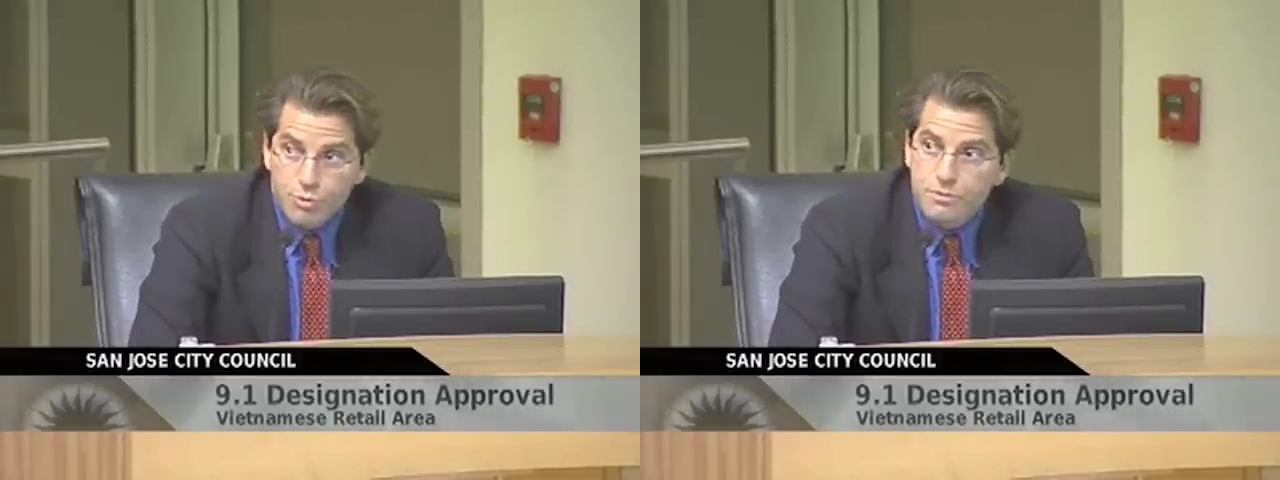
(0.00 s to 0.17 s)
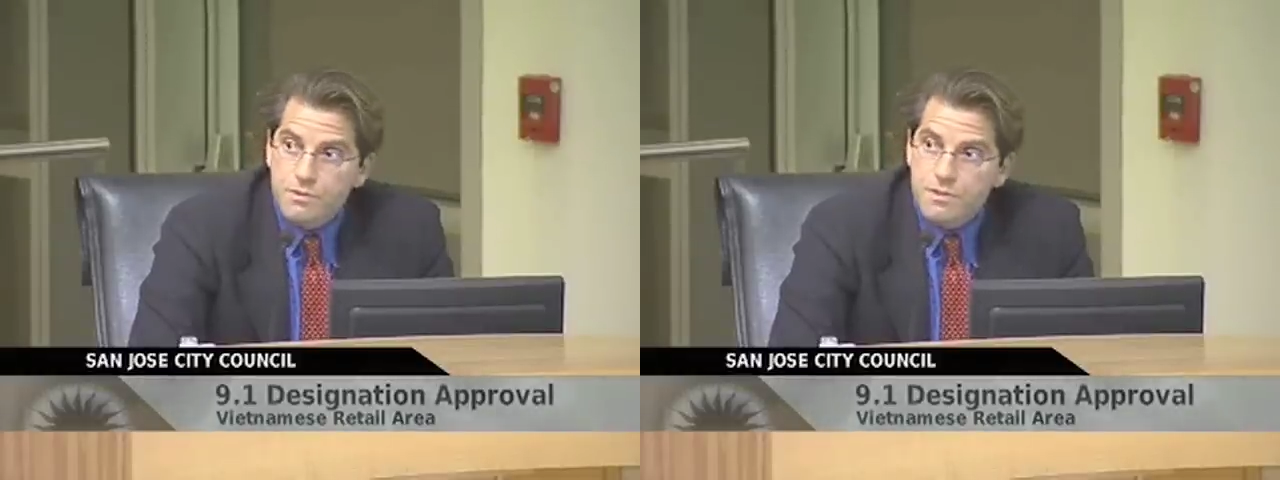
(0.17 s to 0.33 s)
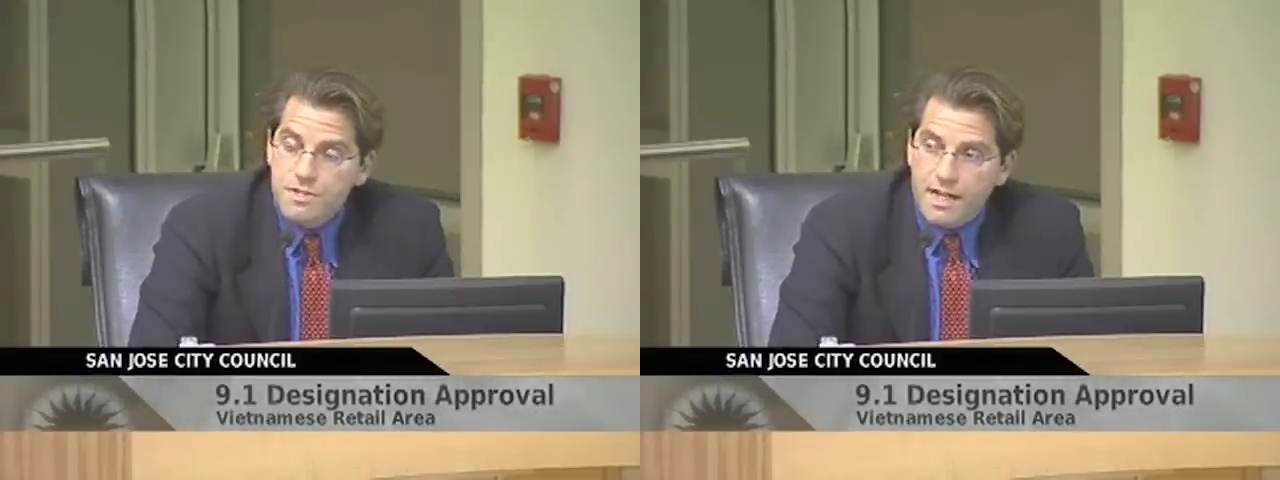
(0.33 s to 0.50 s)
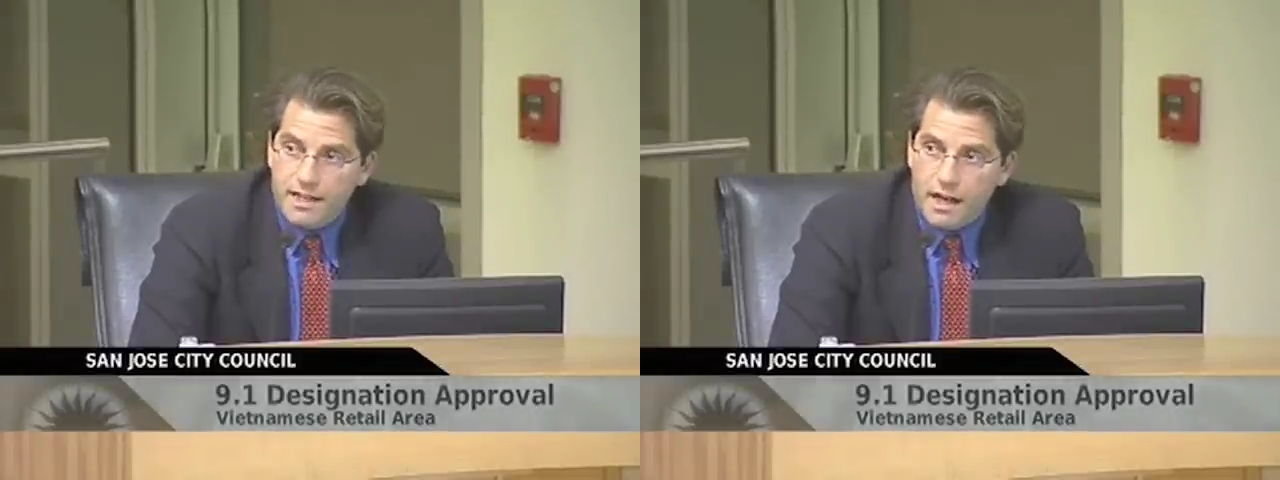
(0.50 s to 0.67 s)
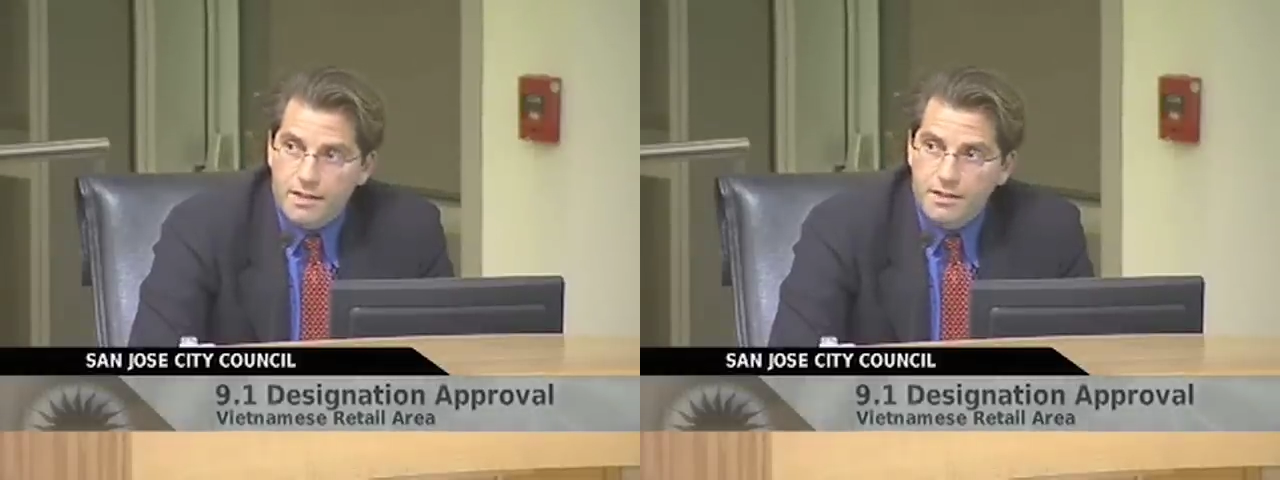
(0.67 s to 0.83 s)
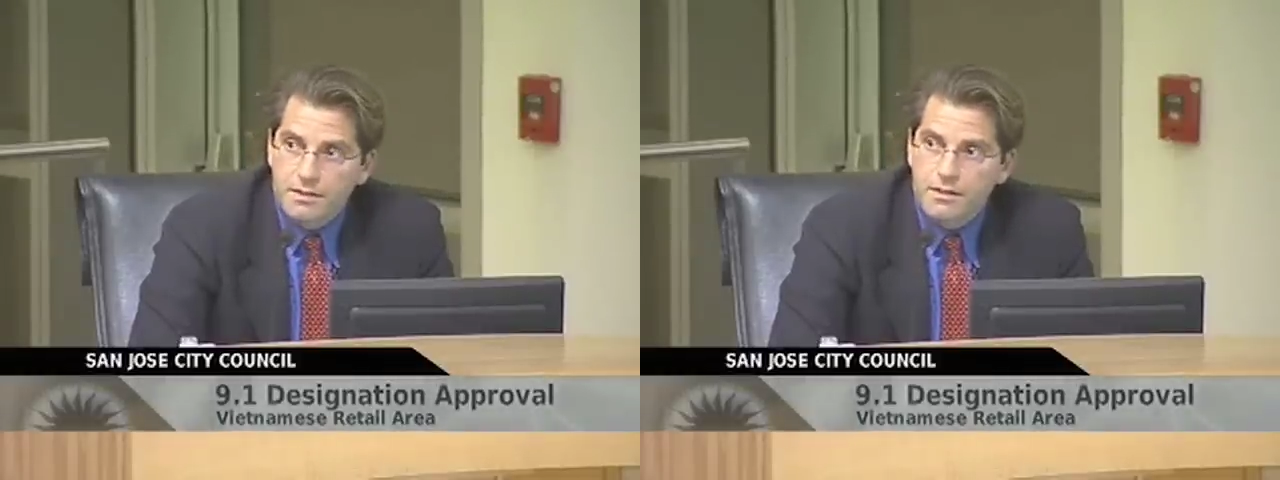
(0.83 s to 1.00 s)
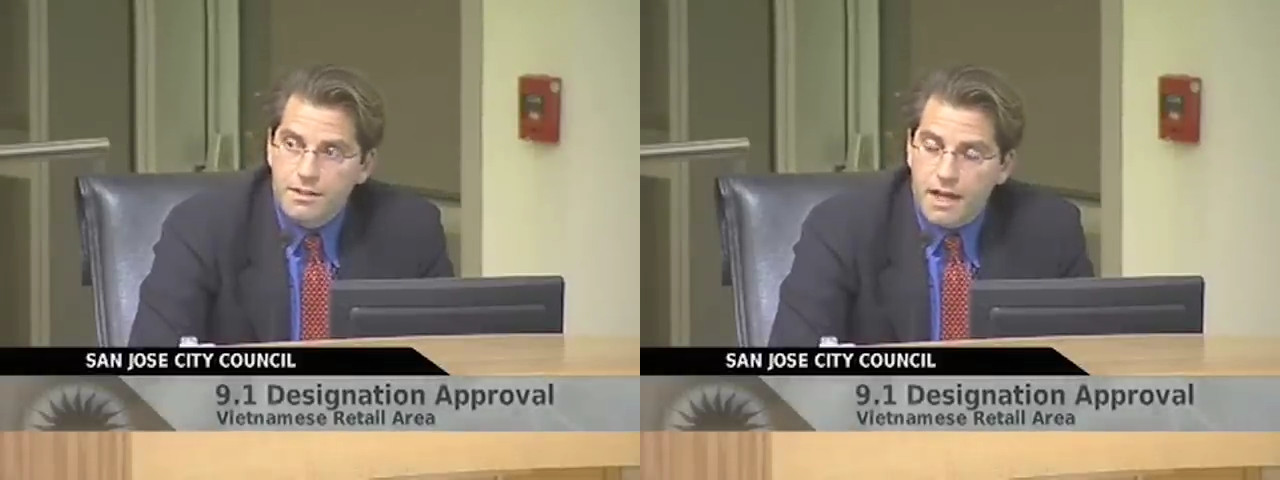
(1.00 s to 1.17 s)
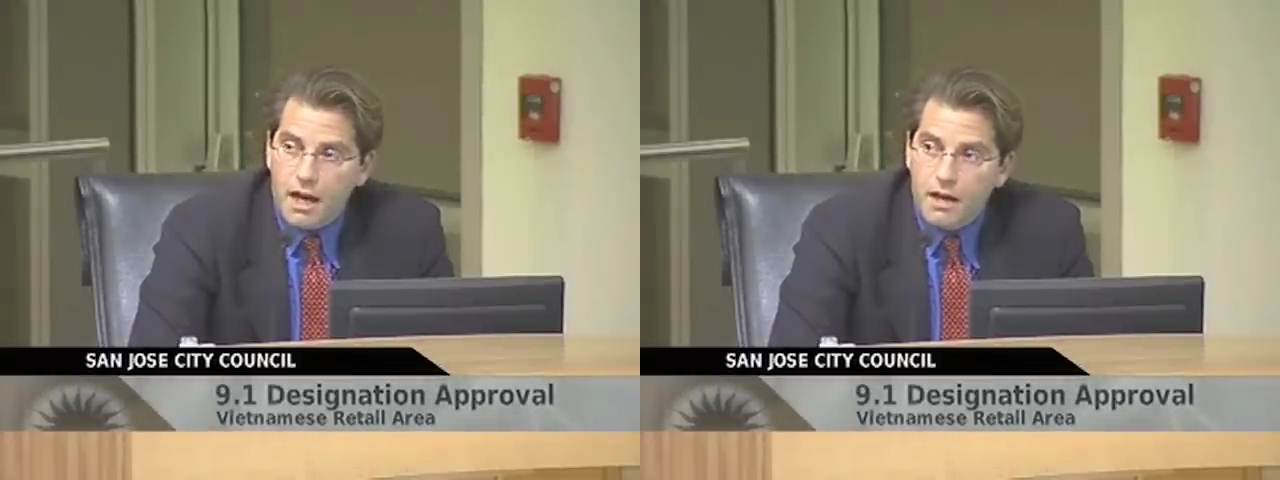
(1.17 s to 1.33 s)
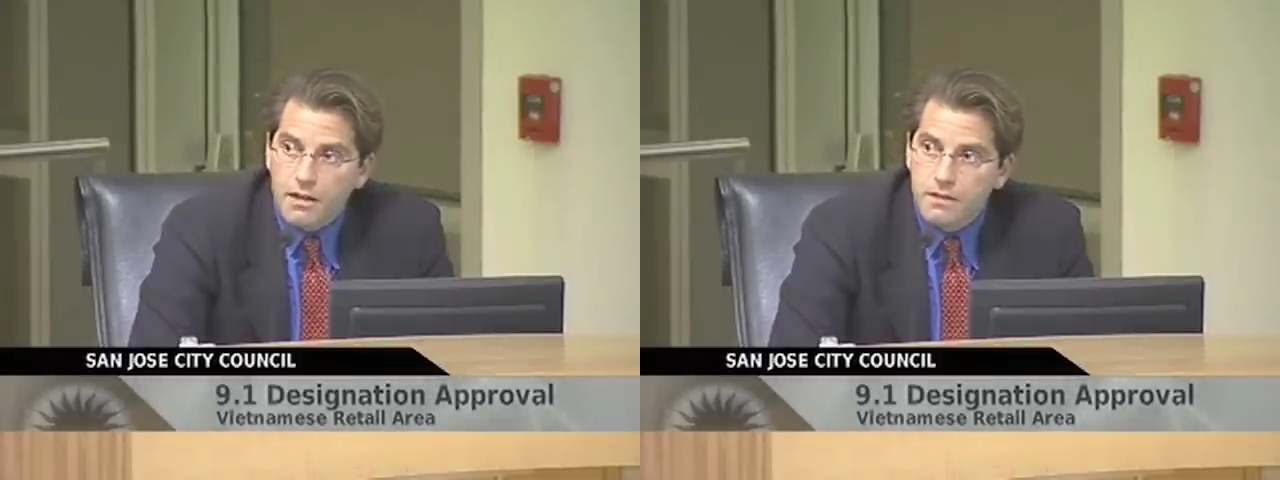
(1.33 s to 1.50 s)
Moon, Saigon,
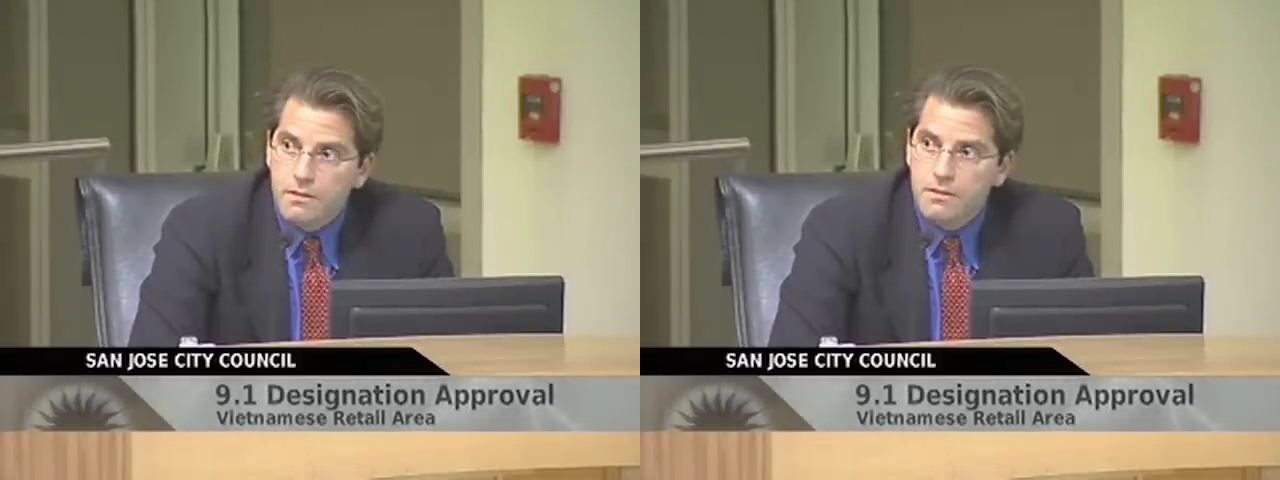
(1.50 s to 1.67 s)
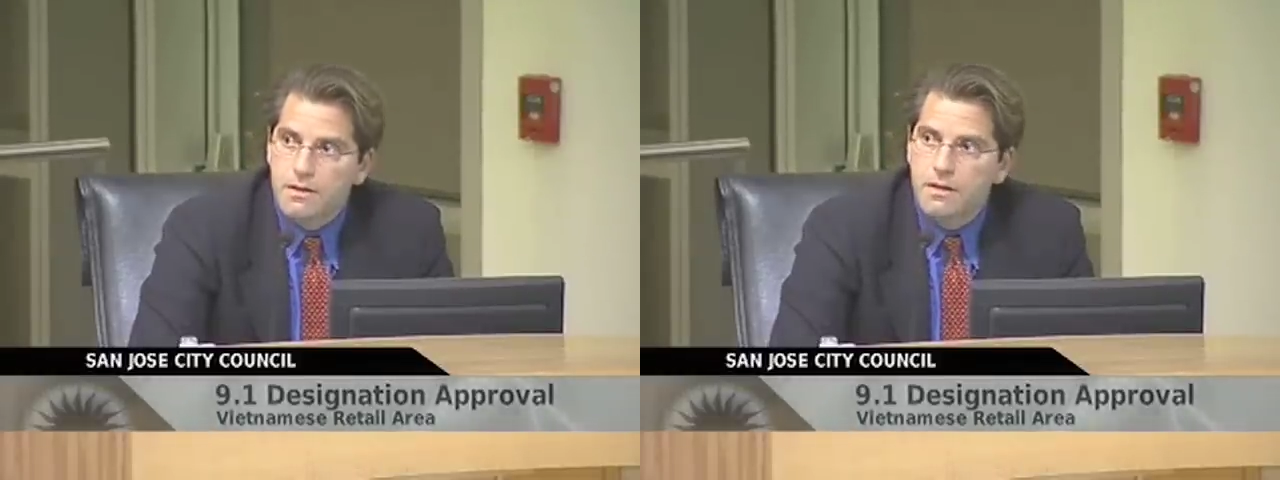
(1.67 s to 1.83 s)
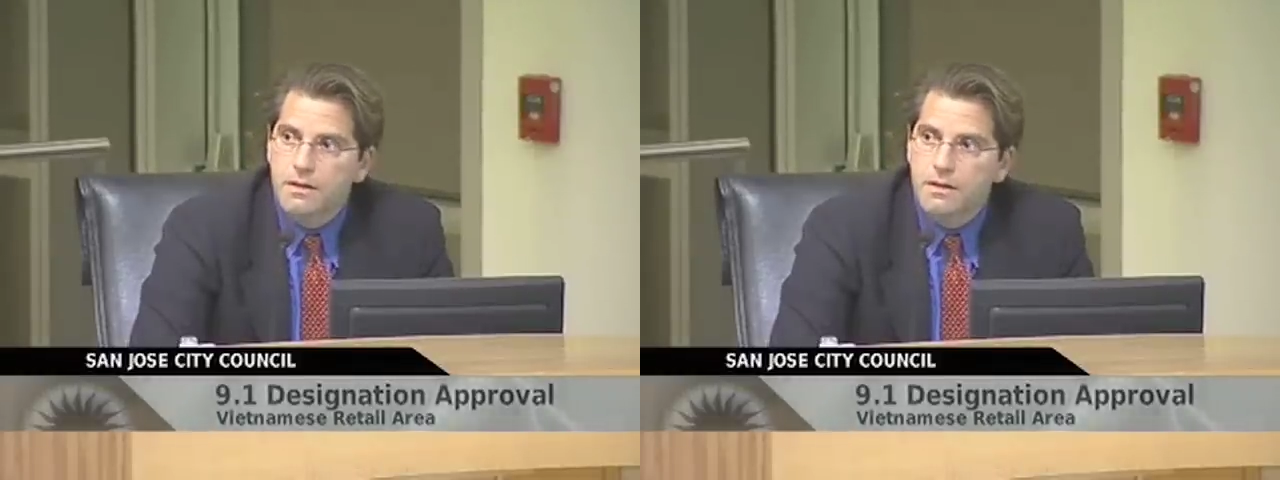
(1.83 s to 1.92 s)
yeah.